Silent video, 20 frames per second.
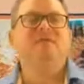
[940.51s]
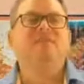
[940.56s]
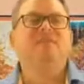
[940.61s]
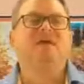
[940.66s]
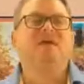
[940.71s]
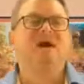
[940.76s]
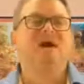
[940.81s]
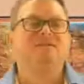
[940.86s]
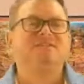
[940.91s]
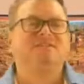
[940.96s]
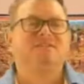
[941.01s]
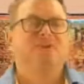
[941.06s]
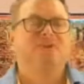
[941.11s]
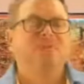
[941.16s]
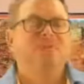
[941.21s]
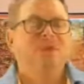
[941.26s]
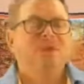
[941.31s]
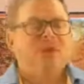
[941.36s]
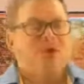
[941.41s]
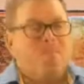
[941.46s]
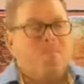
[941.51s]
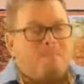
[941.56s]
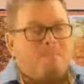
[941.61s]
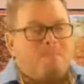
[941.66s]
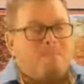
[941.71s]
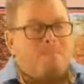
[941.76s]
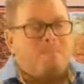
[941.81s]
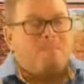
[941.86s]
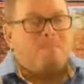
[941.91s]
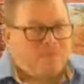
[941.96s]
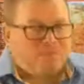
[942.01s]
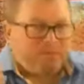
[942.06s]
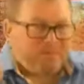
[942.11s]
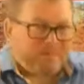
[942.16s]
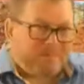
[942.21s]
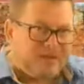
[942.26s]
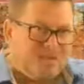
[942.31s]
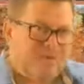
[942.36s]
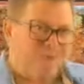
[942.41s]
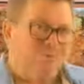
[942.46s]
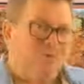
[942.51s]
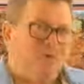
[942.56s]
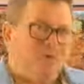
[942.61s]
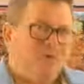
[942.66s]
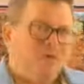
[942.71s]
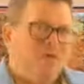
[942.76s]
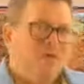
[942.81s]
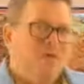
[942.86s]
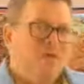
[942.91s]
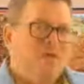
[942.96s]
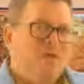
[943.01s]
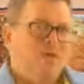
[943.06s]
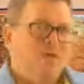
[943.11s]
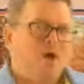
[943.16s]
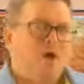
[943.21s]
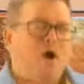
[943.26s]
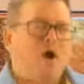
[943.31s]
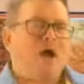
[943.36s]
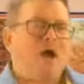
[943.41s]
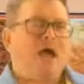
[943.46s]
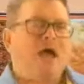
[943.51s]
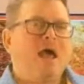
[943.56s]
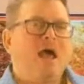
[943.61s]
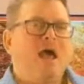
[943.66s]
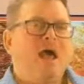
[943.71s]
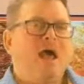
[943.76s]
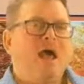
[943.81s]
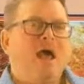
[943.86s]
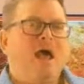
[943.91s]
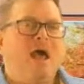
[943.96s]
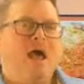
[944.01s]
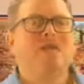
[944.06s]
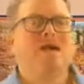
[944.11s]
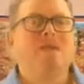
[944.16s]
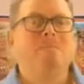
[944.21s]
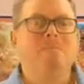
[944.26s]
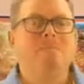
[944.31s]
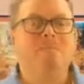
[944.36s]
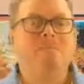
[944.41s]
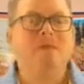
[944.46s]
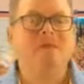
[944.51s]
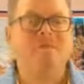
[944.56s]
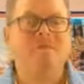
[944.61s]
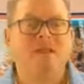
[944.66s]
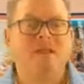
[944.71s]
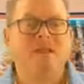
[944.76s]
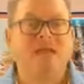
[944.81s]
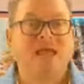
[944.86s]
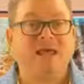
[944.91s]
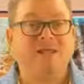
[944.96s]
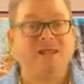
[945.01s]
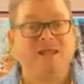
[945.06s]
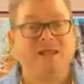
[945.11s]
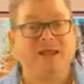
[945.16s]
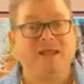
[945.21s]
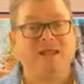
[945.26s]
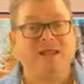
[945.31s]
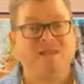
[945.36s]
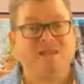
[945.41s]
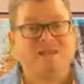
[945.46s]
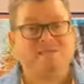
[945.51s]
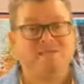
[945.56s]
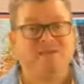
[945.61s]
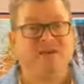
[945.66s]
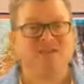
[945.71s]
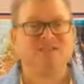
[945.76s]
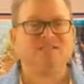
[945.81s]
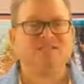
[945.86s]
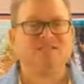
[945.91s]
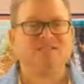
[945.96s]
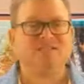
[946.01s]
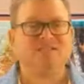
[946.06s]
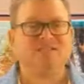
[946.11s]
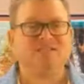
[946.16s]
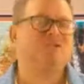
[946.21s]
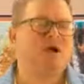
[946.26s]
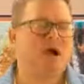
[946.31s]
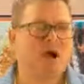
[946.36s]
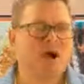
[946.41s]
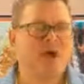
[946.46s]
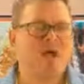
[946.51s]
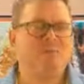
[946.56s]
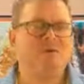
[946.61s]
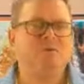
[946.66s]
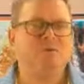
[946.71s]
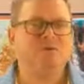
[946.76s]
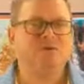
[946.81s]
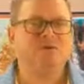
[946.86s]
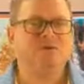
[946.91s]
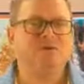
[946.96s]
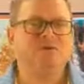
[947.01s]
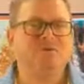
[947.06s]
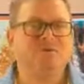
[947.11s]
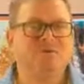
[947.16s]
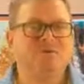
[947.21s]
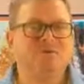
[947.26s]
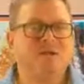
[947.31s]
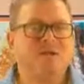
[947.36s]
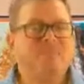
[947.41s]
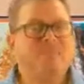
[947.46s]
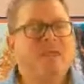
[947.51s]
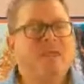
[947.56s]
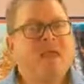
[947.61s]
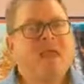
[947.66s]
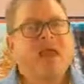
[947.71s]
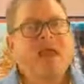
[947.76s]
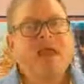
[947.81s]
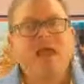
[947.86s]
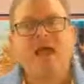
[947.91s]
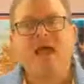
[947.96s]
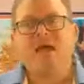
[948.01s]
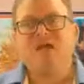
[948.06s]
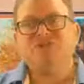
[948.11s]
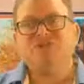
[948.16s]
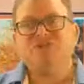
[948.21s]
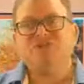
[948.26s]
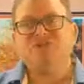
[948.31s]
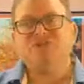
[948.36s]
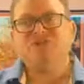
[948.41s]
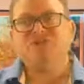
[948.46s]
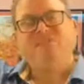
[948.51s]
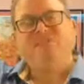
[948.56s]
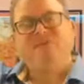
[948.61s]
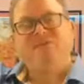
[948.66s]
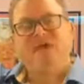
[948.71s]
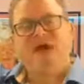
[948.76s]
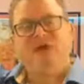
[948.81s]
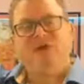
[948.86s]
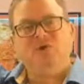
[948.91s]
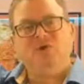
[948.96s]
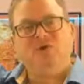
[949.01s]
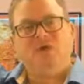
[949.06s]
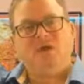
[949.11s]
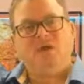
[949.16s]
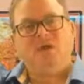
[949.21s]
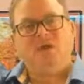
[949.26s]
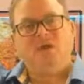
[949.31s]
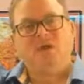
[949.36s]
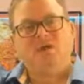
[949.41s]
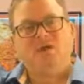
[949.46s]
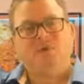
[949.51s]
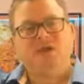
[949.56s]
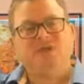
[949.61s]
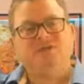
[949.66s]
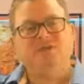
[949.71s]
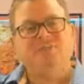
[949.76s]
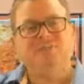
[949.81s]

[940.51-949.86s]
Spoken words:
customer. Both people have a commitment and an investment of time and resources as you move up the value equation.